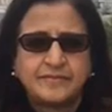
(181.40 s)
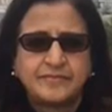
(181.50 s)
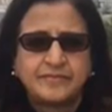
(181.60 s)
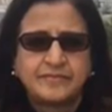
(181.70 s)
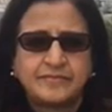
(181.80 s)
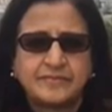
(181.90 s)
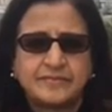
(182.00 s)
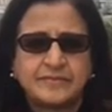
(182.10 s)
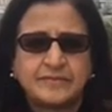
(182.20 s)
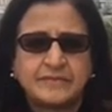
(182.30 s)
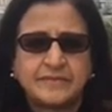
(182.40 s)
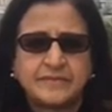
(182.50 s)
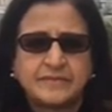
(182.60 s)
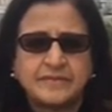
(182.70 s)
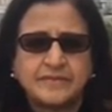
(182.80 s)

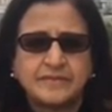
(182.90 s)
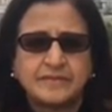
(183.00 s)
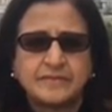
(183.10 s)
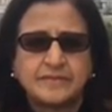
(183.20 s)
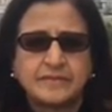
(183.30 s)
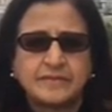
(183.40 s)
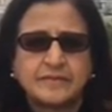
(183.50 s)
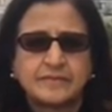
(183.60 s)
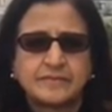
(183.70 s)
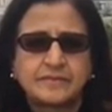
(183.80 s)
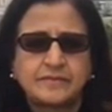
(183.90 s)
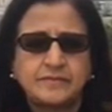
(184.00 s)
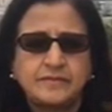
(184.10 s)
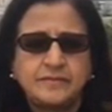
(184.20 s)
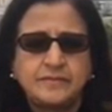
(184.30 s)

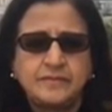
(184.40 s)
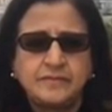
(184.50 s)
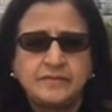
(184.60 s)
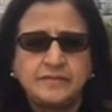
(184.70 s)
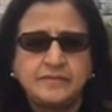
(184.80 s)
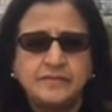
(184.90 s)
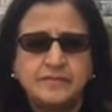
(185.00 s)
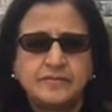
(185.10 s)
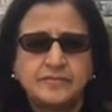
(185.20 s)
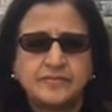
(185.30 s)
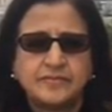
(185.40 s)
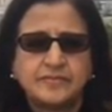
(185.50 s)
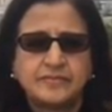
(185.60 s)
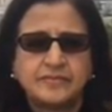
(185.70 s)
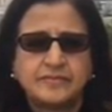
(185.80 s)

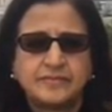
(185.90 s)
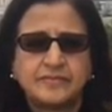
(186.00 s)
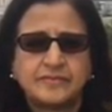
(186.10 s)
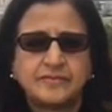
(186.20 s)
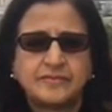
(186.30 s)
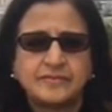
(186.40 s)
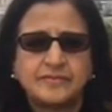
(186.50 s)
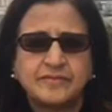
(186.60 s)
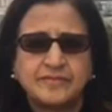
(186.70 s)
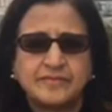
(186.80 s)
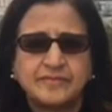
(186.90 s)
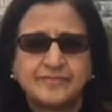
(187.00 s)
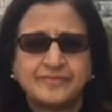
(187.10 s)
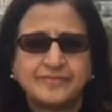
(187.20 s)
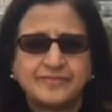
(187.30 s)

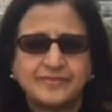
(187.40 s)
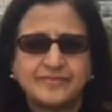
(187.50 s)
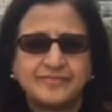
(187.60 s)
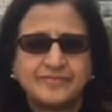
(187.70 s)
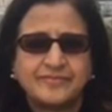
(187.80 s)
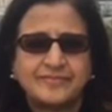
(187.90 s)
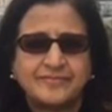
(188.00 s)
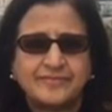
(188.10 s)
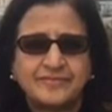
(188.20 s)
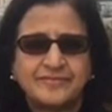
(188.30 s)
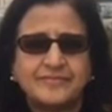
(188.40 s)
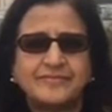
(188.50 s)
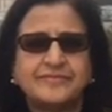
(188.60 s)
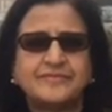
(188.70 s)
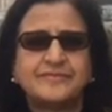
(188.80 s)

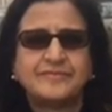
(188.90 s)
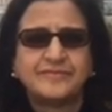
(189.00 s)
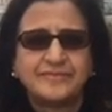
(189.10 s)
[no speech]